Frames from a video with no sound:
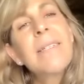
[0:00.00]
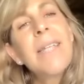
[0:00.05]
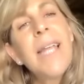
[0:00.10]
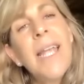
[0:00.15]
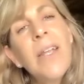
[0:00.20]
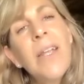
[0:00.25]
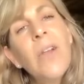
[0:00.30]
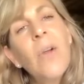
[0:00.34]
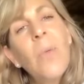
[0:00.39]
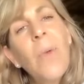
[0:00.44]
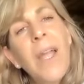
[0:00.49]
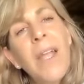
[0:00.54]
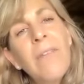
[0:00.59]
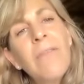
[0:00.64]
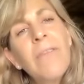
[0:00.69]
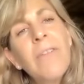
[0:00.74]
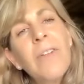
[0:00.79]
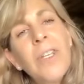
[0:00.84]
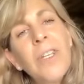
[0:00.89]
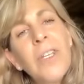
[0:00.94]
takeaway
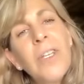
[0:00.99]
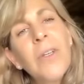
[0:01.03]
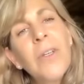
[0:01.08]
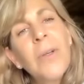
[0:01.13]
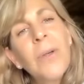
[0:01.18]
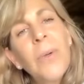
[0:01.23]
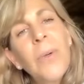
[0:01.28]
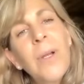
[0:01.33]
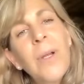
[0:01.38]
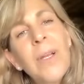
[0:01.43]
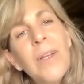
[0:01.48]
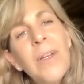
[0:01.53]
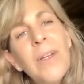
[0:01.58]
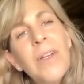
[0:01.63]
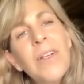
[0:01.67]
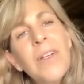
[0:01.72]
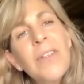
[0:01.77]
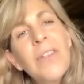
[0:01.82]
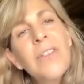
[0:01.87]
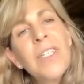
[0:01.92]
for you
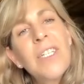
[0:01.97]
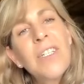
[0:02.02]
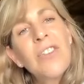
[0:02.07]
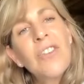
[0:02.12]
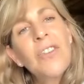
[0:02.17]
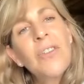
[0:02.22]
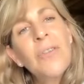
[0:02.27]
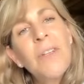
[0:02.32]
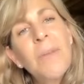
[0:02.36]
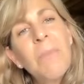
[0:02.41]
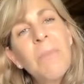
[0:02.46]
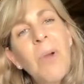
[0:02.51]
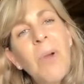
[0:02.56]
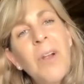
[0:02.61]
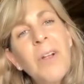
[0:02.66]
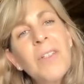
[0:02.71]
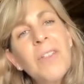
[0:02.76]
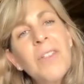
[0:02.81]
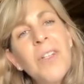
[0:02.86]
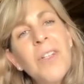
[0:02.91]
since you've
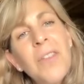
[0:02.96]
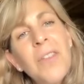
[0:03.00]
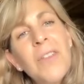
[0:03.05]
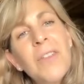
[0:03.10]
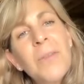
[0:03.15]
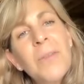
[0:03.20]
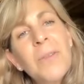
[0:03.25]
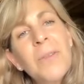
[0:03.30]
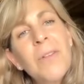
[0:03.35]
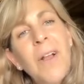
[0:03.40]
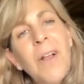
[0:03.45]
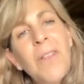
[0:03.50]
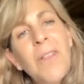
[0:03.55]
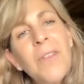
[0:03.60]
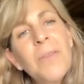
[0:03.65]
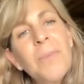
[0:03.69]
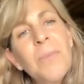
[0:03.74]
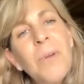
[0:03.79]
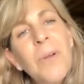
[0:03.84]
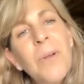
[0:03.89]
embarked on this
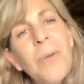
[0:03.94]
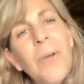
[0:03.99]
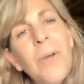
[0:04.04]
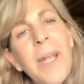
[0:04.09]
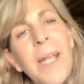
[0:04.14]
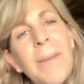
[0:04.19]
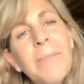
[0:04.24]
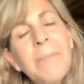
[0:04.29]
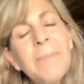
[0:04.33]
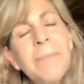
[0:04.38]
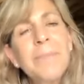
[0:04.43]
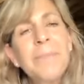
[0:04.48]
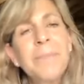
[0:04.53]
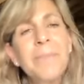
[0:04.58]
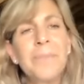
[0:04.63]
program?